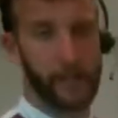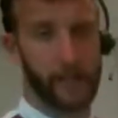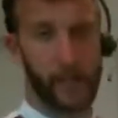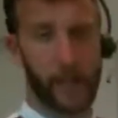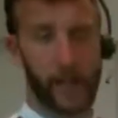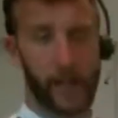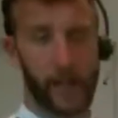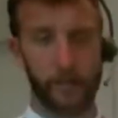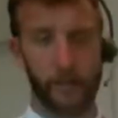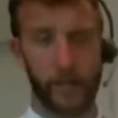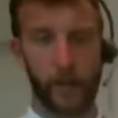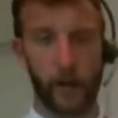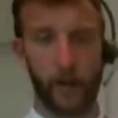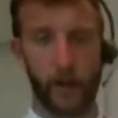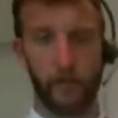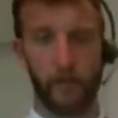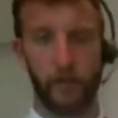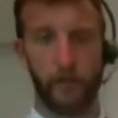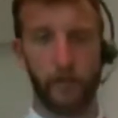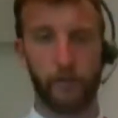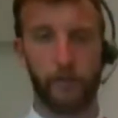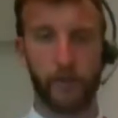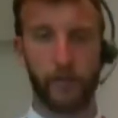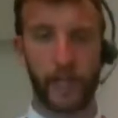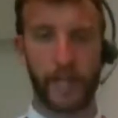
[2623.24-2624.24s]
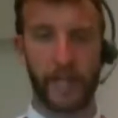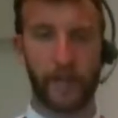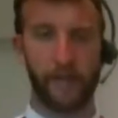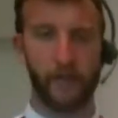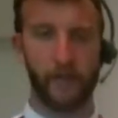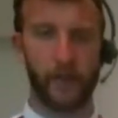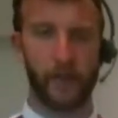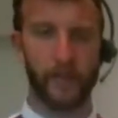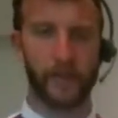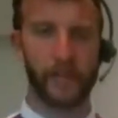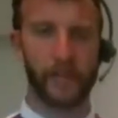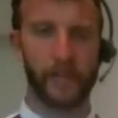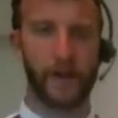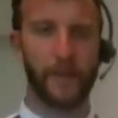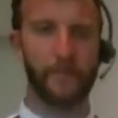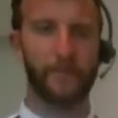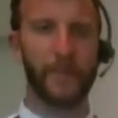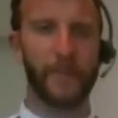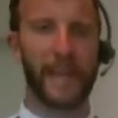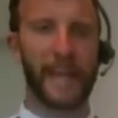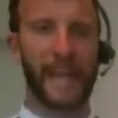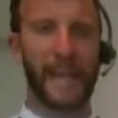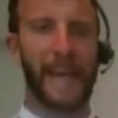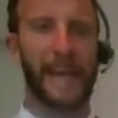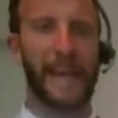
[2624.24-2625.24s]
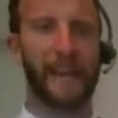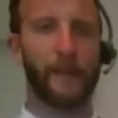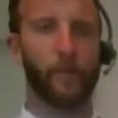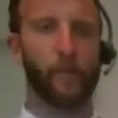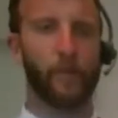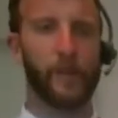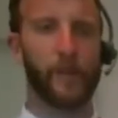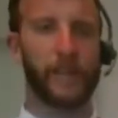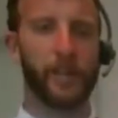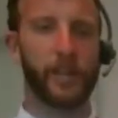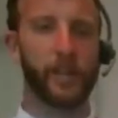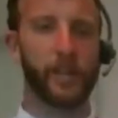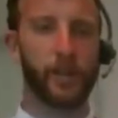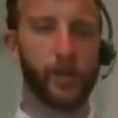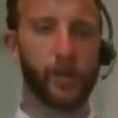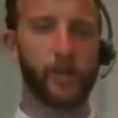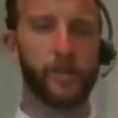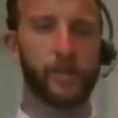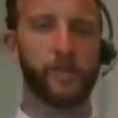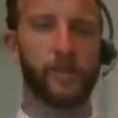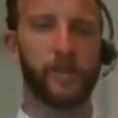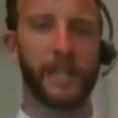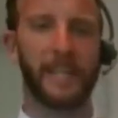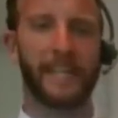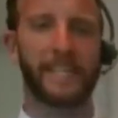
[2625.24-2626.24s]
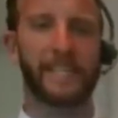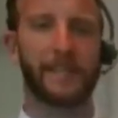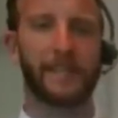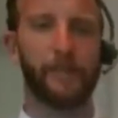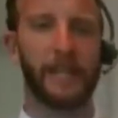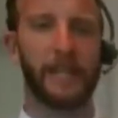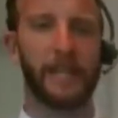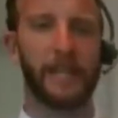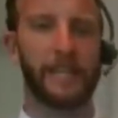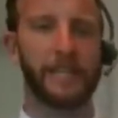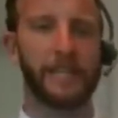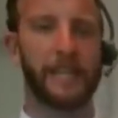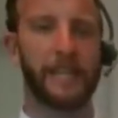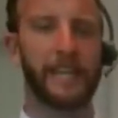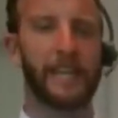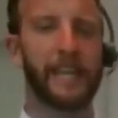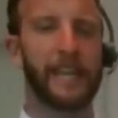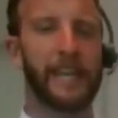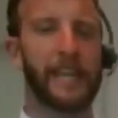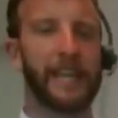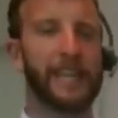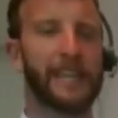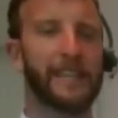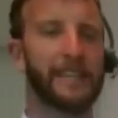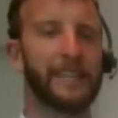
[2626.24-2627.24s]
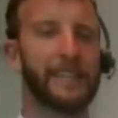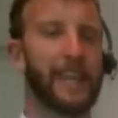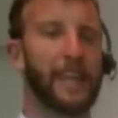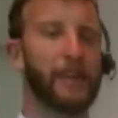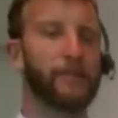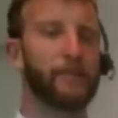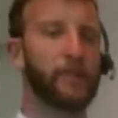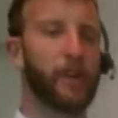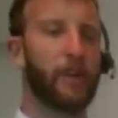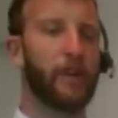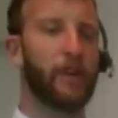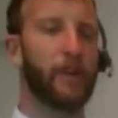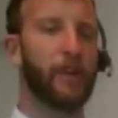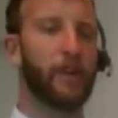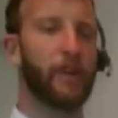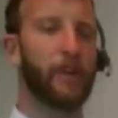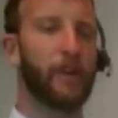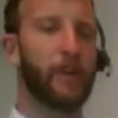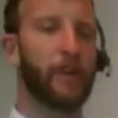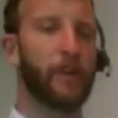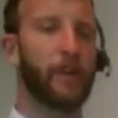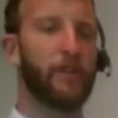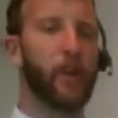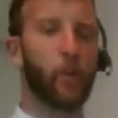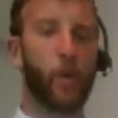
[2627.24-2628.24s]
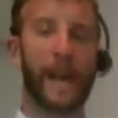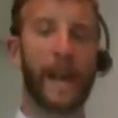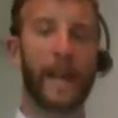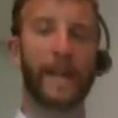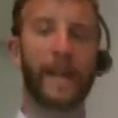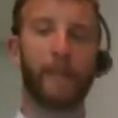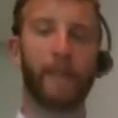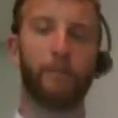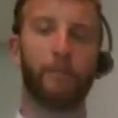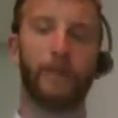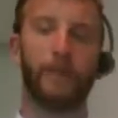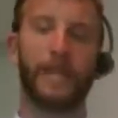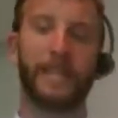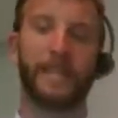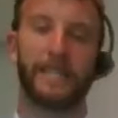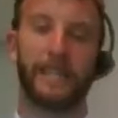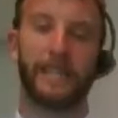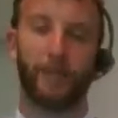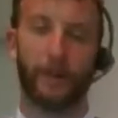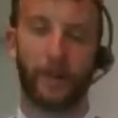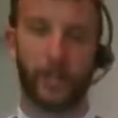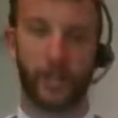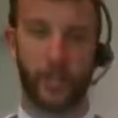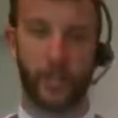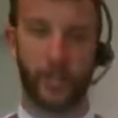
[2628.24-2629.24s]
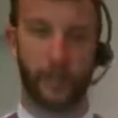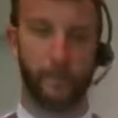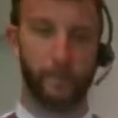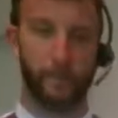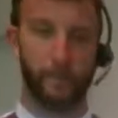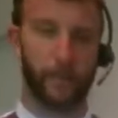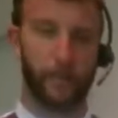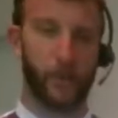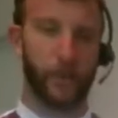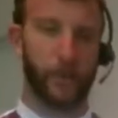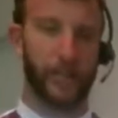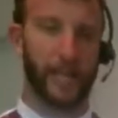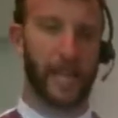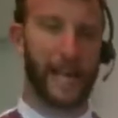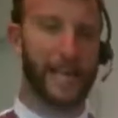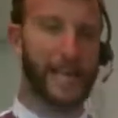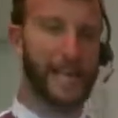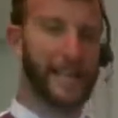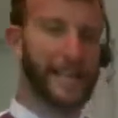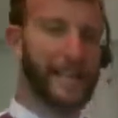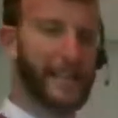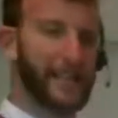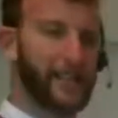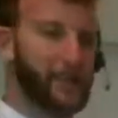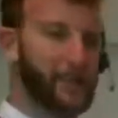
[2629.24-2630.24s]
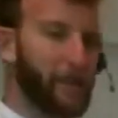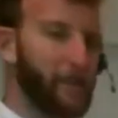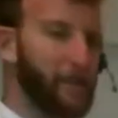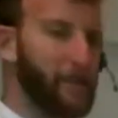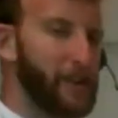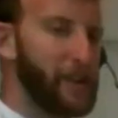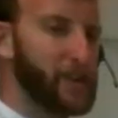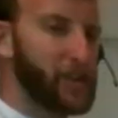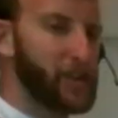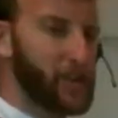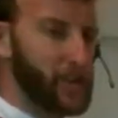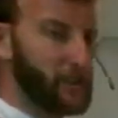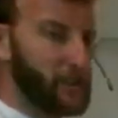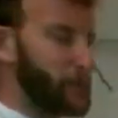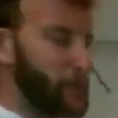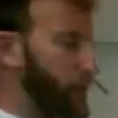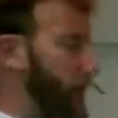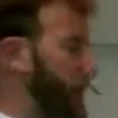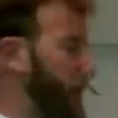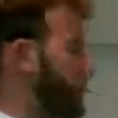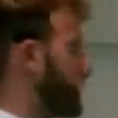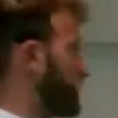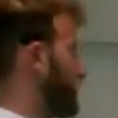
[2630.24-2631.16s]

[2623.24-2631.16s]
in terms of flavors and with a huge flexibility in terms of where I can place the machine, okay? So Vision is